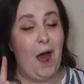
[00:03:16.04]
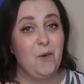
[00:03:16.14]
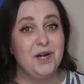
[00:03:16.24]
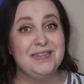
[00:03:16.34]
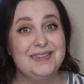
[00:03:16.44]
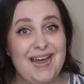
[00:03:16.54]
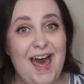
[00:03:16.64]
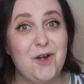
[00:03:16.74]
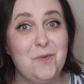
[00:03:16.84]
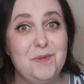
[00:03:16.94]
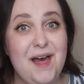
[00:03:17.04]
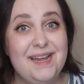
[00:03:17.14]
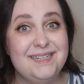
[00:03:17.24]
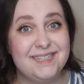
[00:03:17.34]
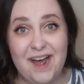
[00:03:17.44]
our letter
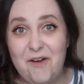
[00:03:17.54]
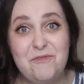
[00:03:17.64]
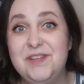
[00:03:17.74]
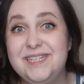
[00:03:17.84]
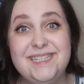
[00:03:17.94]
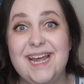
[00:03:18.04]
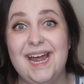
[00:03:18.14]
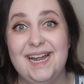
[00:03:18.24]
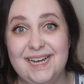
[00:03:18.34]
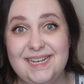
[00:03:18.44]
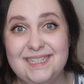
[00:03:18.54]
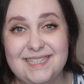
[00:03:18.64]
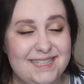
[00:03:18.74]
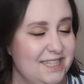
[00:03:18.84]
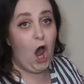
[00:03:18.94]
blend of the day is.
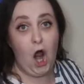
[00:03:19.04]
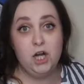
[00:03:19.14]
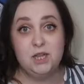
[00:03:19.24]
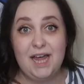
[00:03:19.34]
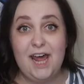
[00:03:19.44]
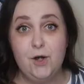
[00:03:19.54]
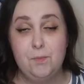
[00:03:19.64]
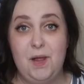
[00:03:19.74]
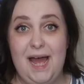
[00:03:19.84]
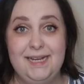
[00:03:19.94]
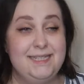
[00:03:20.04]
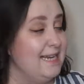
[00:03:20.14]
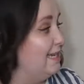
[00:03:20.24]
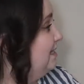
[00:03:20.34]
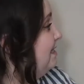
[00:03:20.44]
Our letter blend
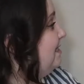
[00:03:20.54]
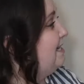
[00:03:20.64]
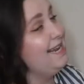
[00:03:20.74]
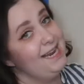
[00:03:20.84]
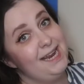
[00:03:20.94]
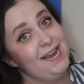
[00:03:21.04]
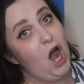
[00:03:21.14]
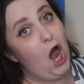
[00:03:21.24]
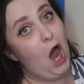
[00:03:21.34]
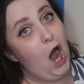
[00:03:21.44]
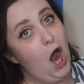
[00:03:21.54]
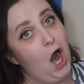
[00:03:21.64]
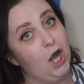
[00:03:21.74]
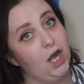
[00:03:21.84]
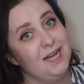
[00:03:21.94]
is
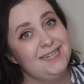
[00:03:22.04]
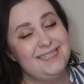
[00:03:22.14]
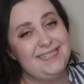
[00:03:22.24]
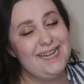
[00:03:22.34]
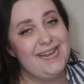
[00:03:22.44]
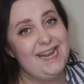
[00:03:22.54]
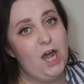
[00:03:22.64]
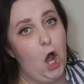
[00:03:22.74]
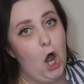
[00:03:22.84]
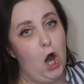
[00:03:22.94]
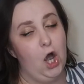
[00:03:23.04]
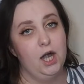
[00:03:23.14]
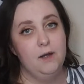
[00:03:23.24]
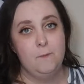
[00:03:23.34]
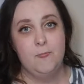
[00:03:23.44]
TR.
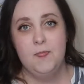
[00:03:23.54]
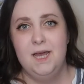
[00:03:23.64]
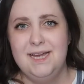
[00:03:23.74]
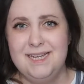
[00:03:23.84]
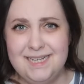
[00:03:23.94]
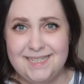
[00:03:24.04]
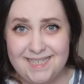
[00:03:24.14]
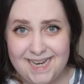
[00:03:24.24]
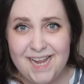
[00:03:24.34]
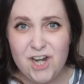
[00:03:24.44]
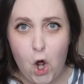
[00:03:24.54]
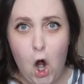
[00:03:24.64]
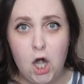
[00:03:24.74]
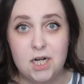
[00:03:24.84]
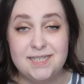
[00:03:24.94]
TR. T and
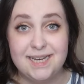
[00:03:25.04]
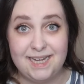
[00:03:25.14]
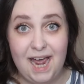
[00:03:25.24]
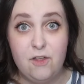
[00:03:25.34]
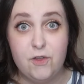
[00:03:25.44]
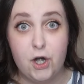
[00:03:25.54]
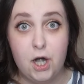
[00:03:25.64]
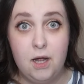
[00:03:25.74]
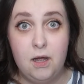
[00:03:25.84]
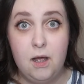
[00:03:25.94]
R together